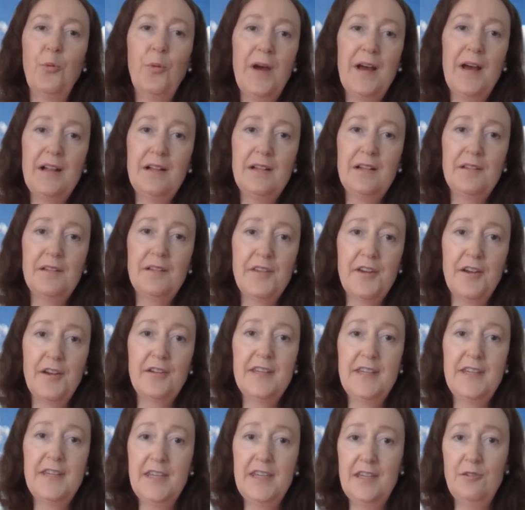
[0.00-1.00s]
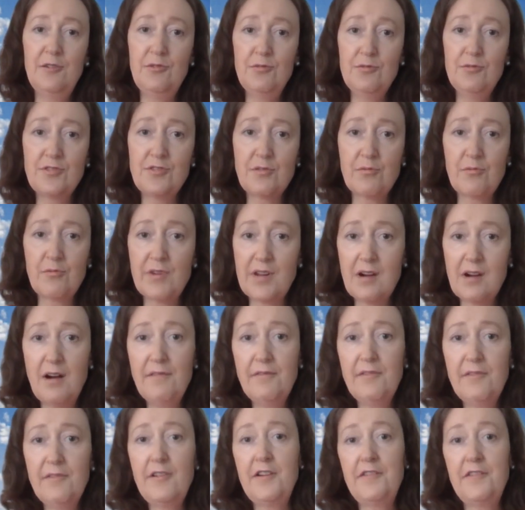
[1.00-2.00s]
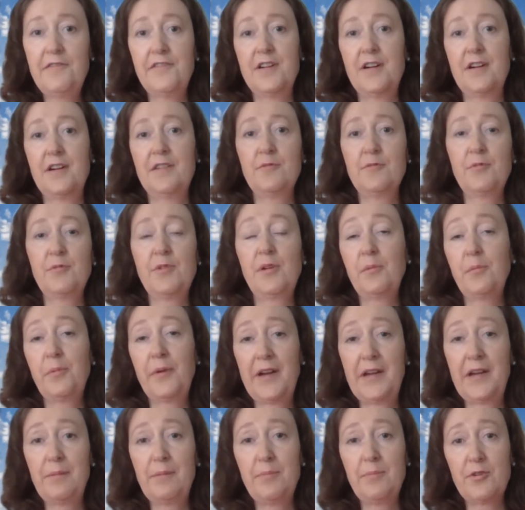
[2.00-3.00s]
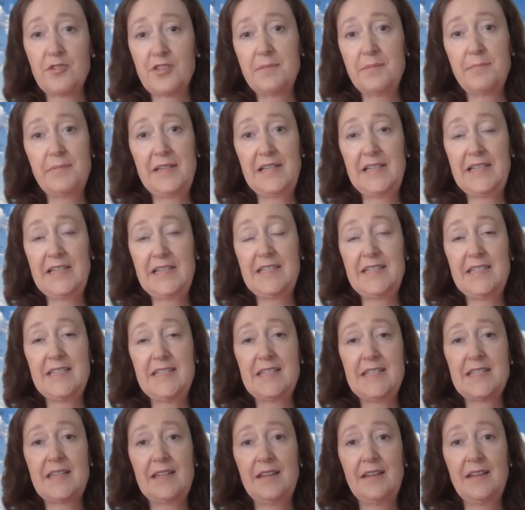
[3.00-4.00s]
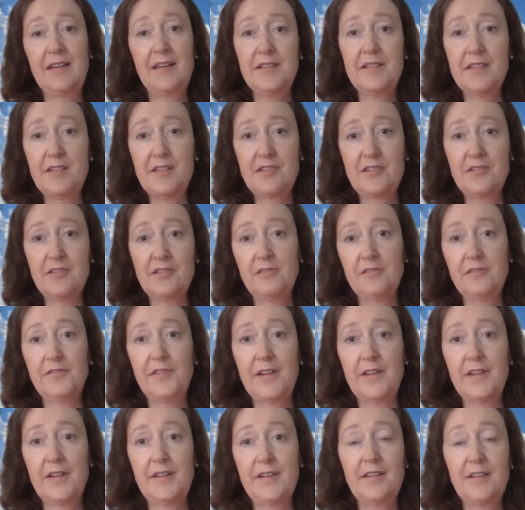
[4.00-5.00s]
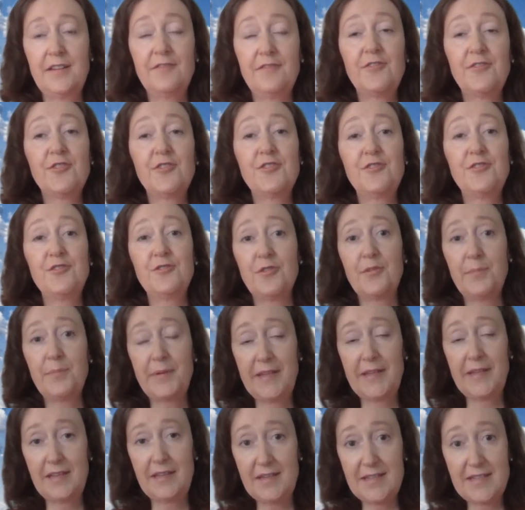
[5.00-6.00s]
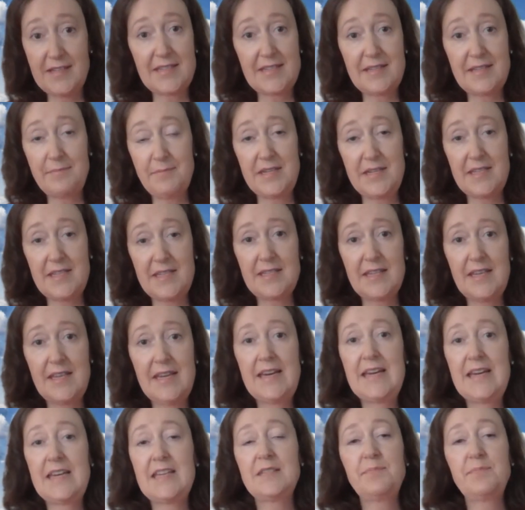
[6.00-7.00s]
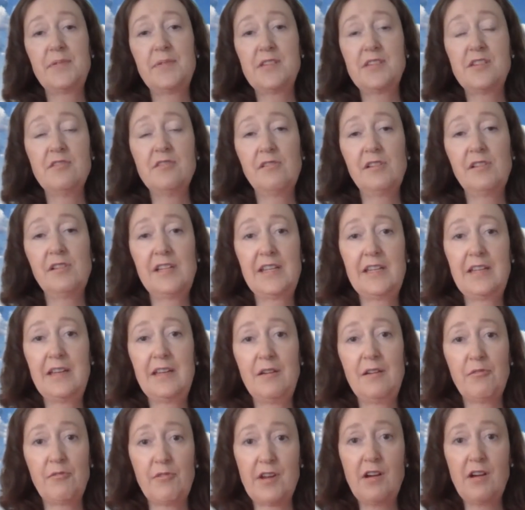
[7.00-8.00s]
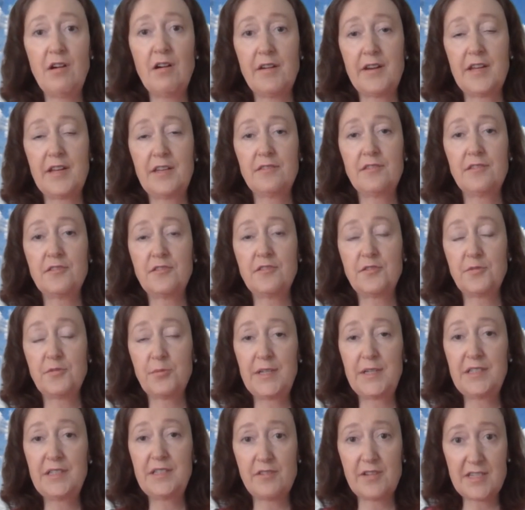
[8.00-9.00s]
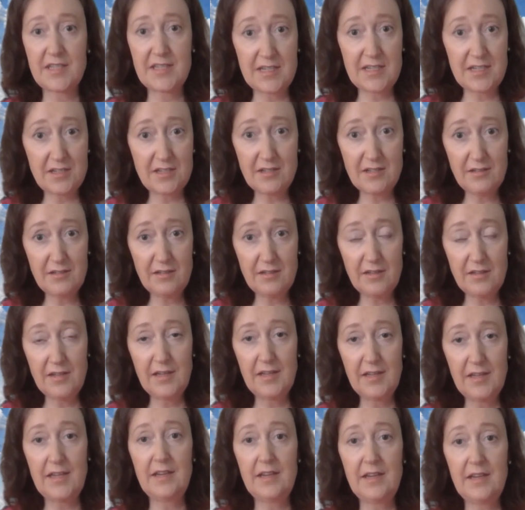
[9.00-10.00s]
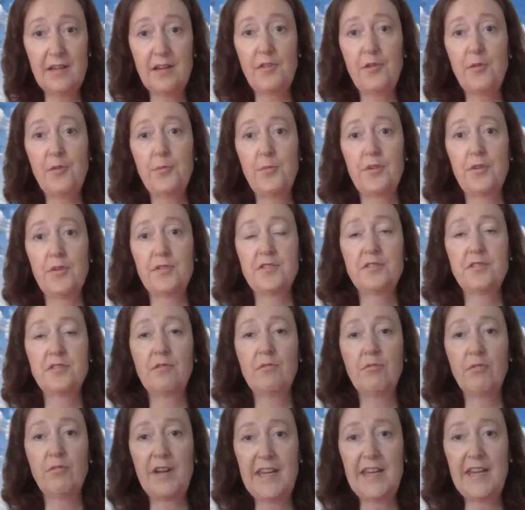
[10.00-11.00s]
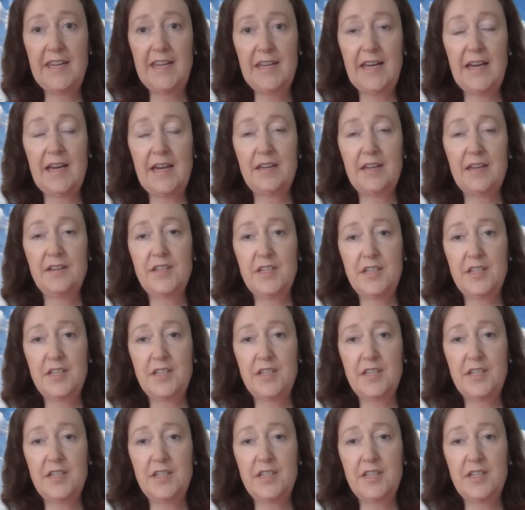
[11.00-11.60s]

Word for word: Well, the EU's Recovery Fund will bring possibilities and additional funding for European SMEs, especially regarding the twin transition in other words, the green and